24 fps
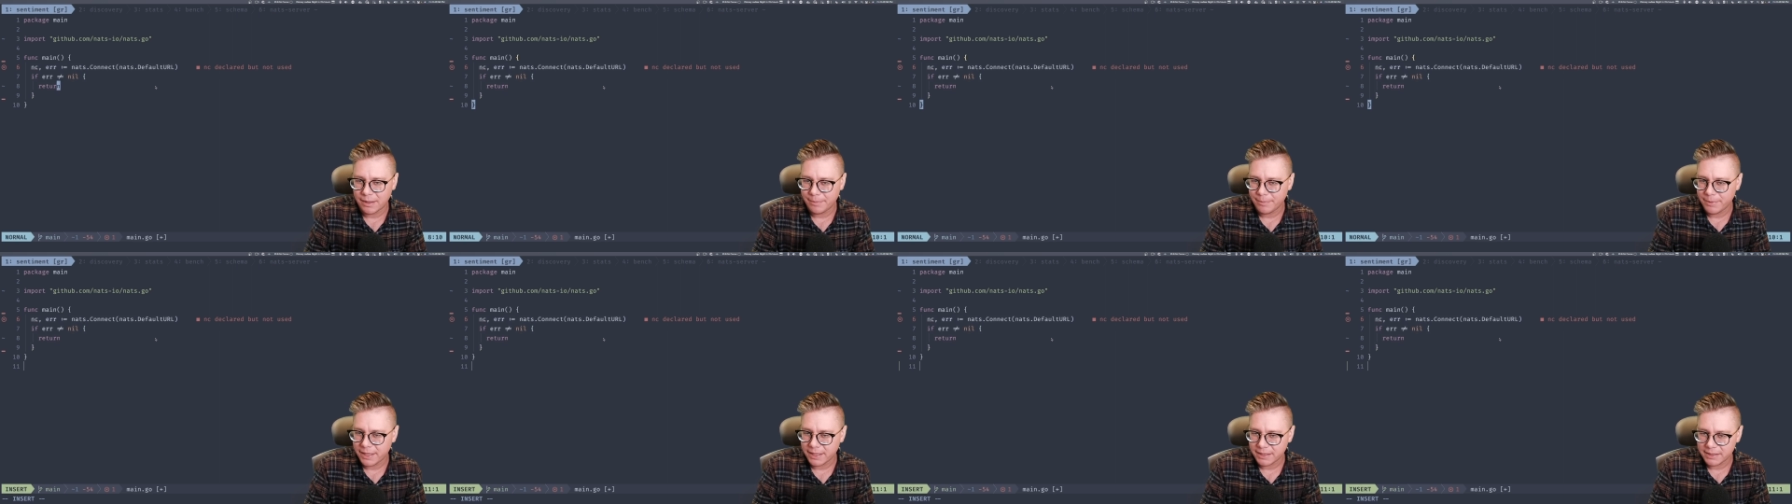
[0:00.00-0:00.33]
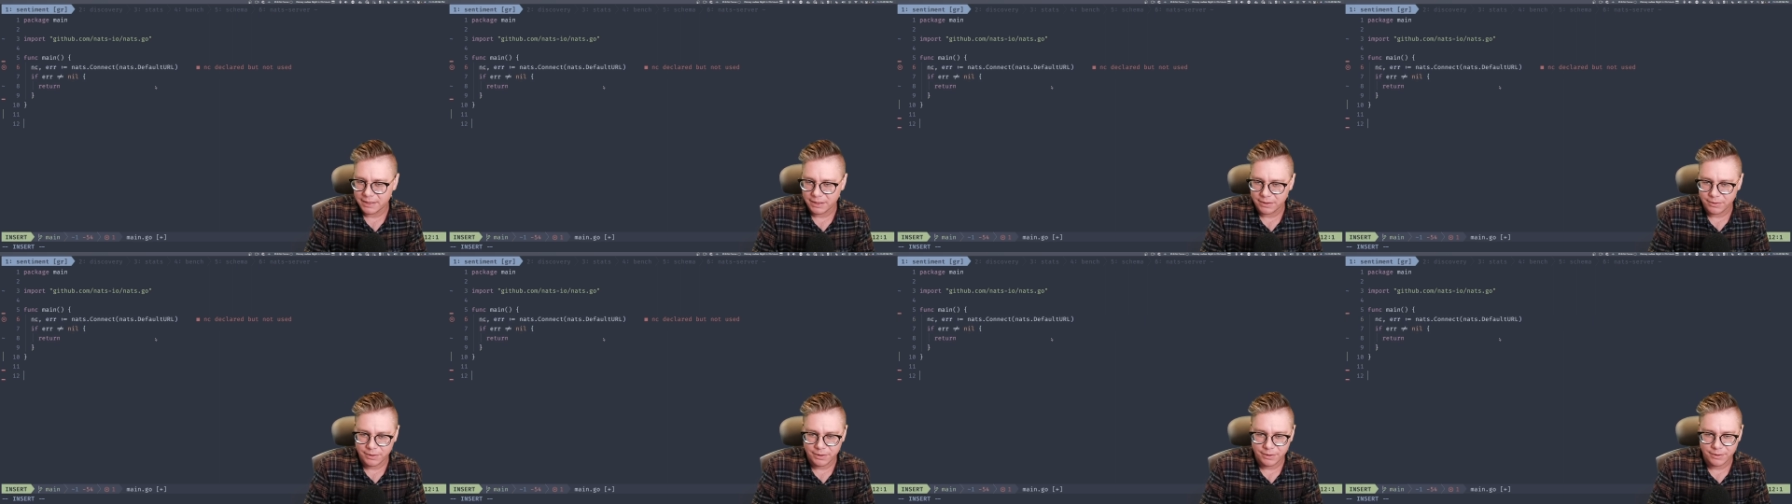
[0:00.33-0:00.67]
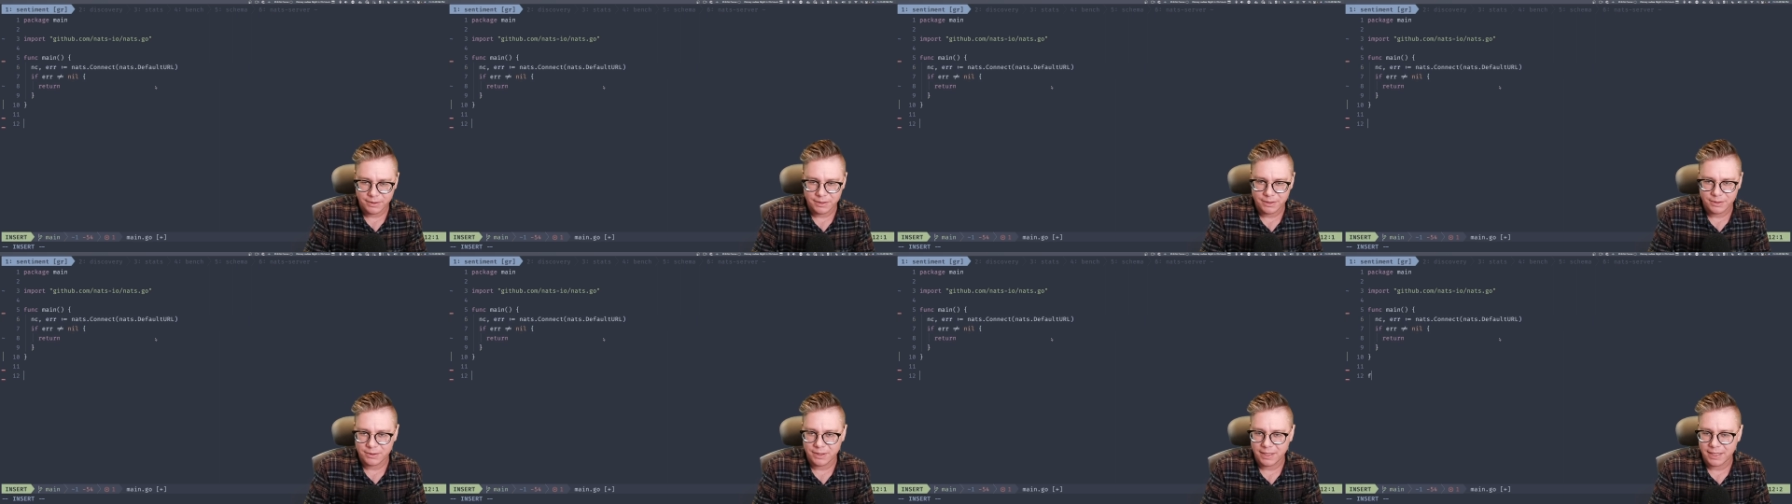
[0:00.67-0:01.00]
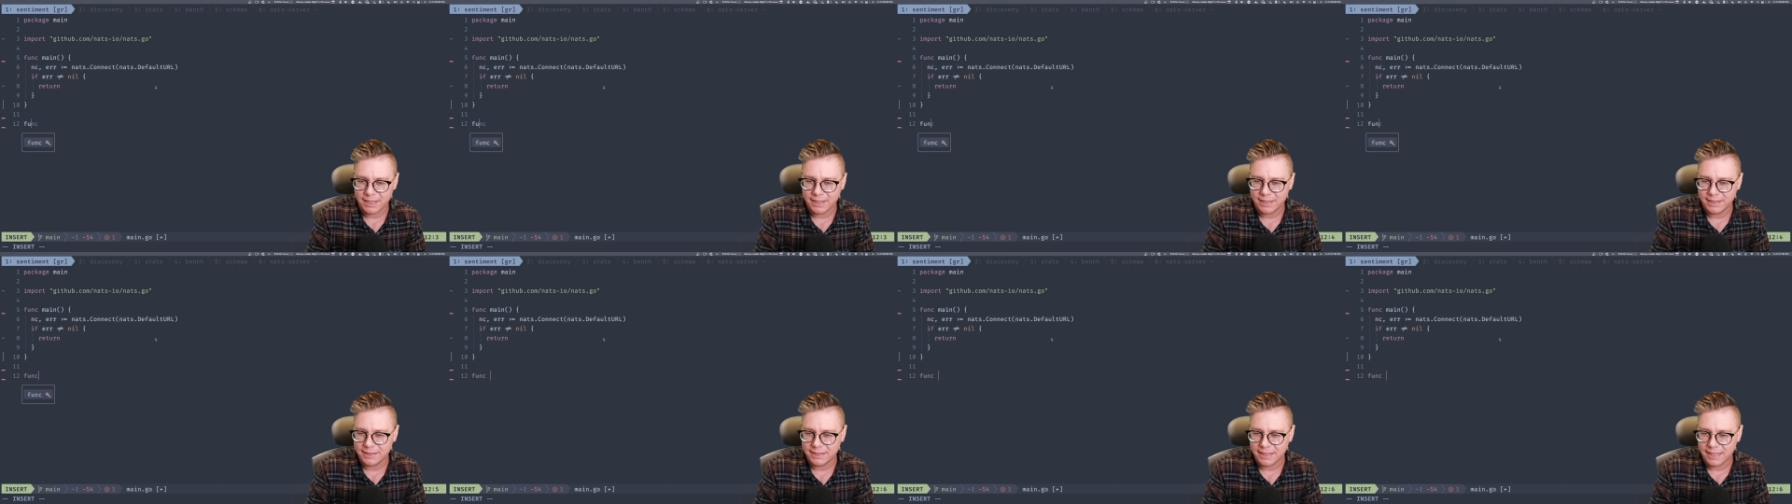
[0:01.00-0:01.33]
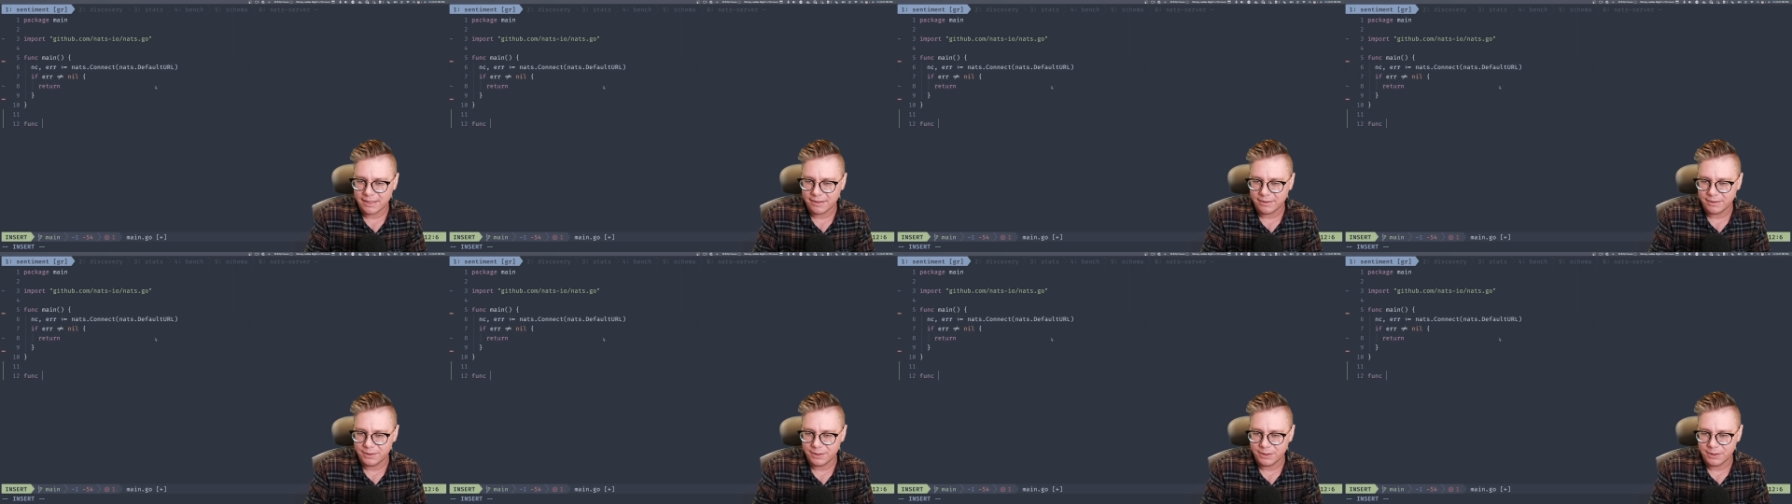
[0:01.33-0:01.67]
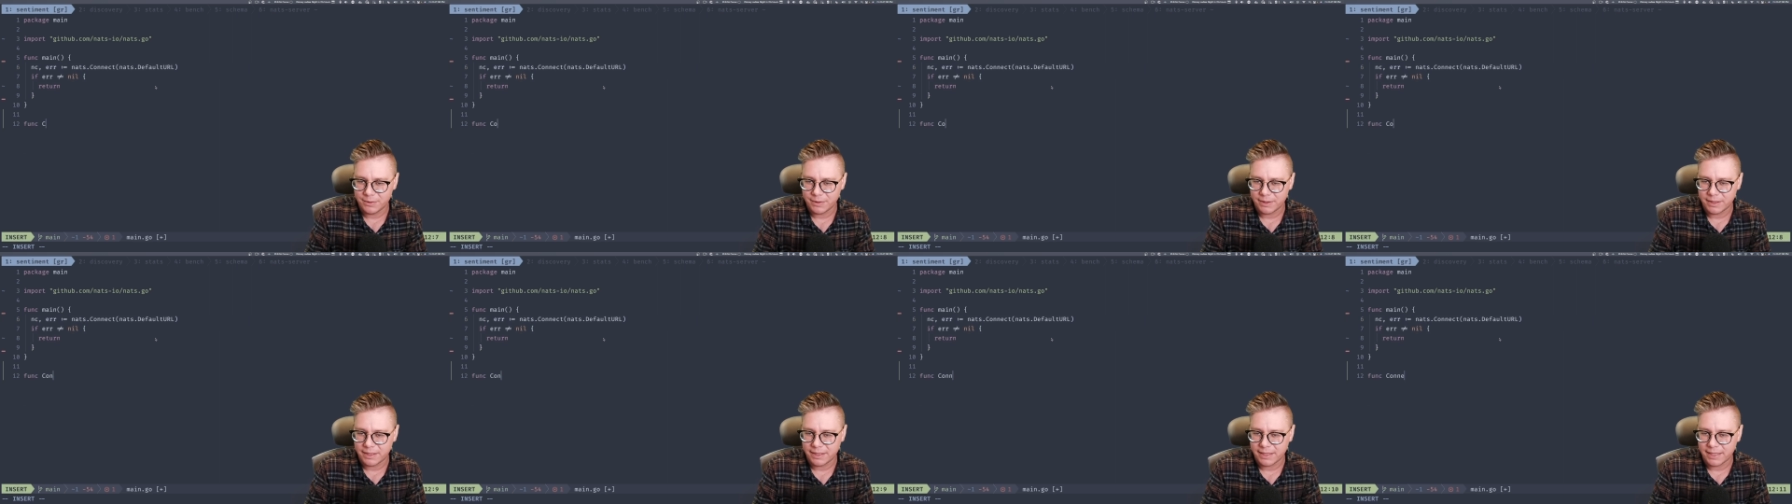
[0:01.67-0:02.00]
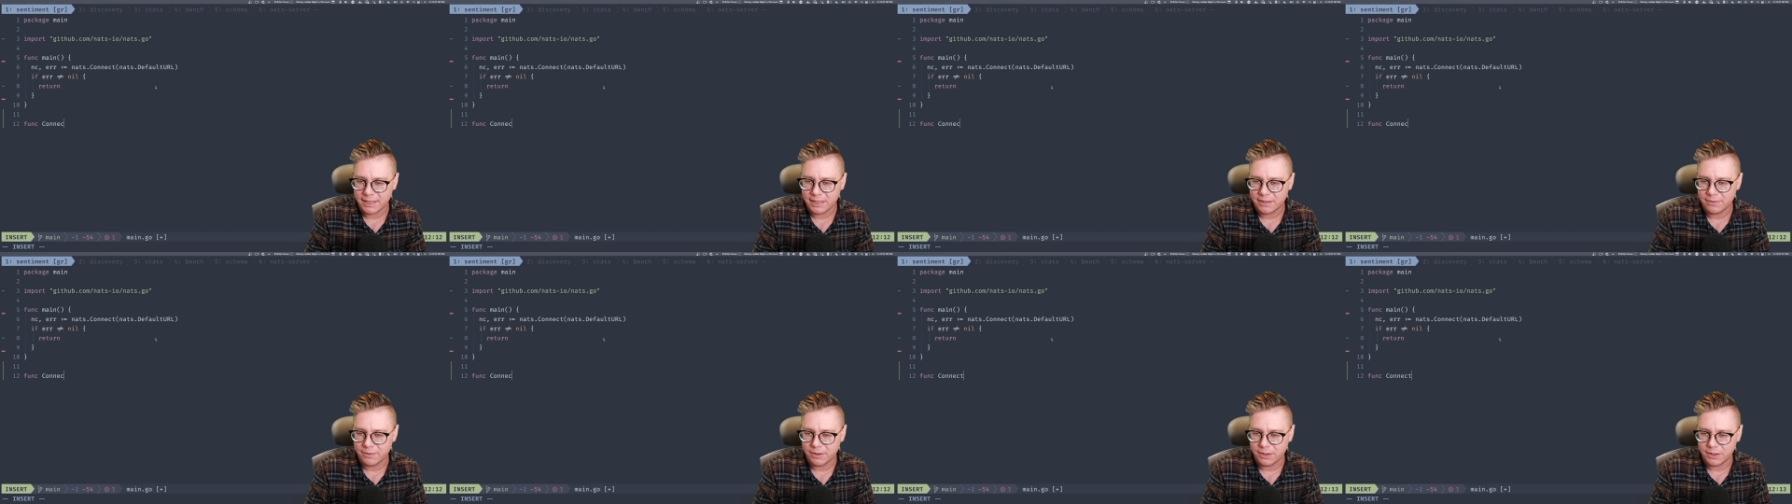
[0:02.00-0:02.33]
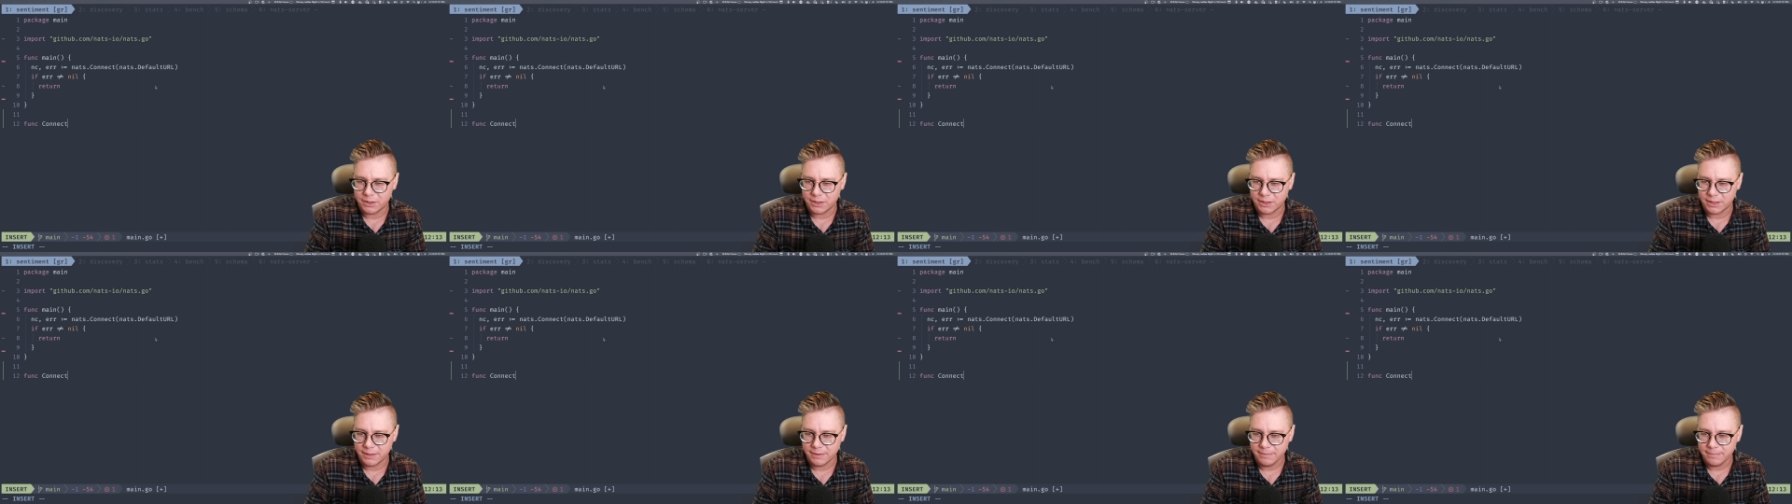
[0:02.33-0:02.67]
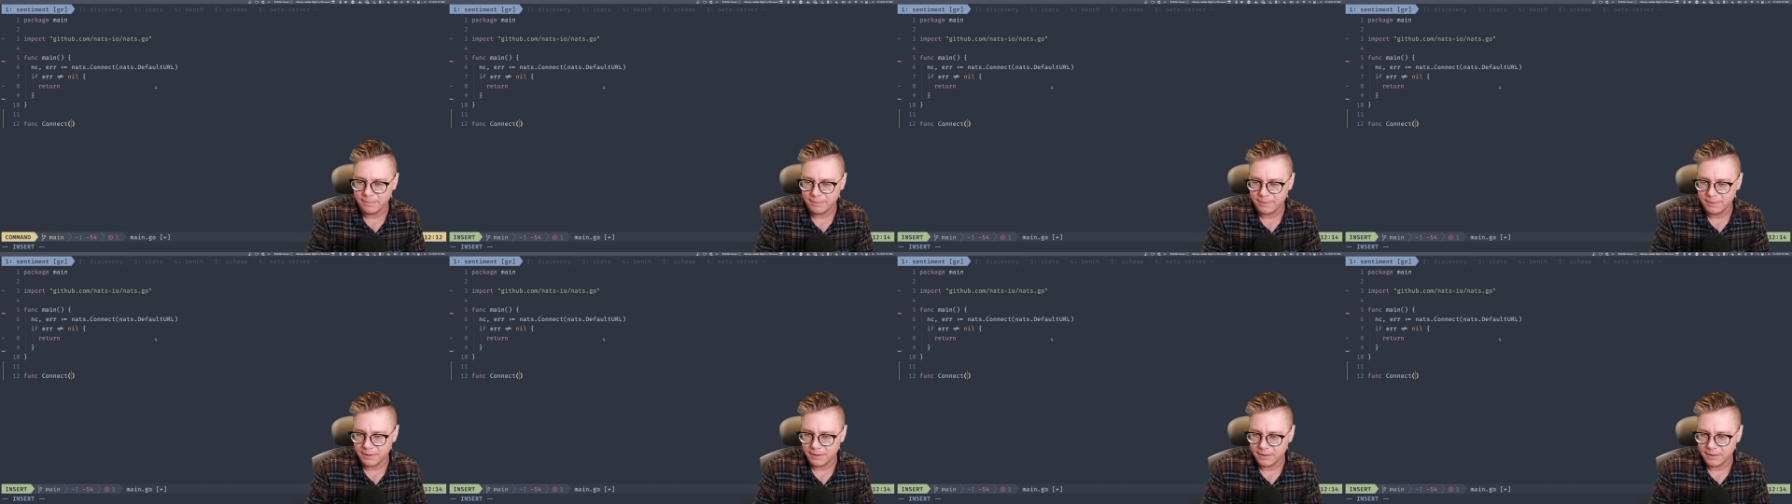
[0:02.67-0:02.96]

I'm actually going to extract this out into a connect function,